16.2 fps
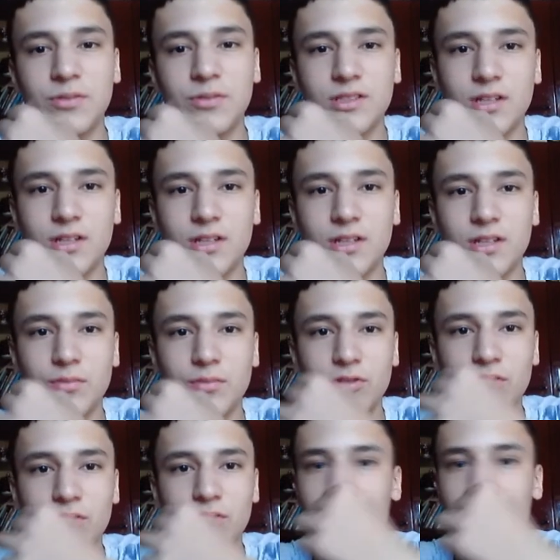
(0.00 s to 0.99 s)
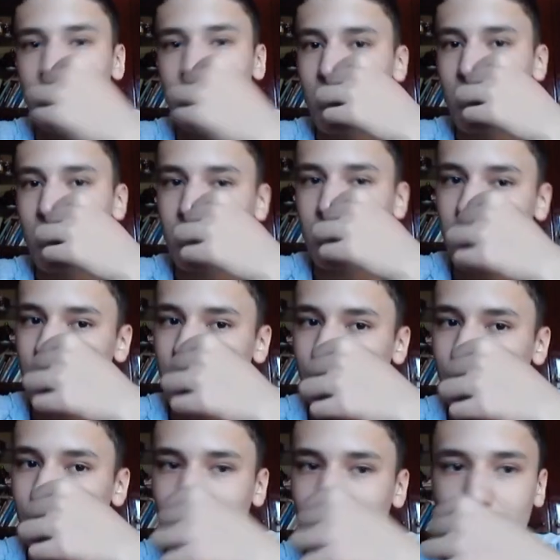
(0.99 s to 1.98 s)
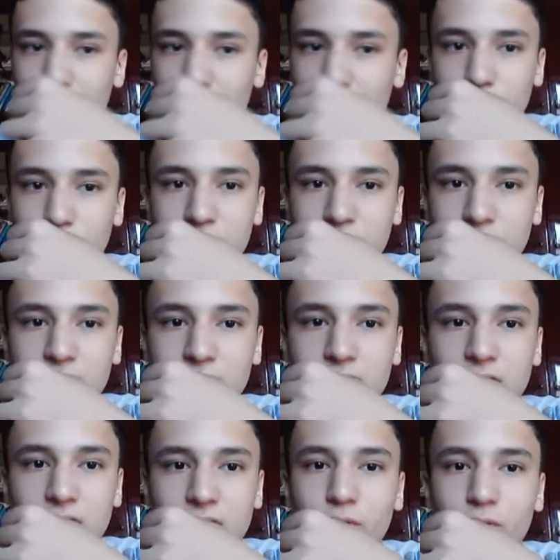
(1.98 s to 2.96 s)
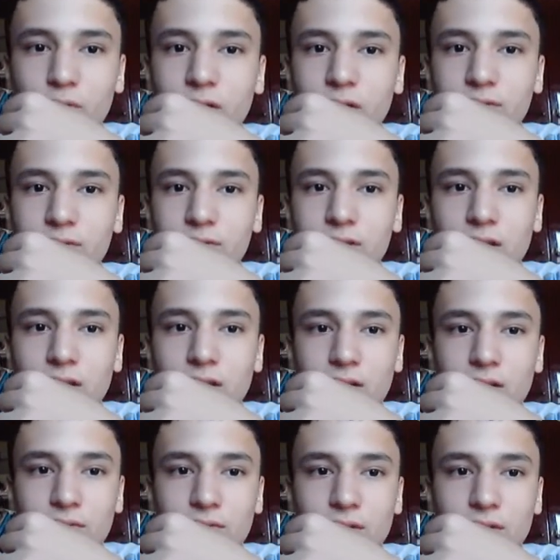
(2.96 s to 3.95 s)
measuring density of liquids. Now we have our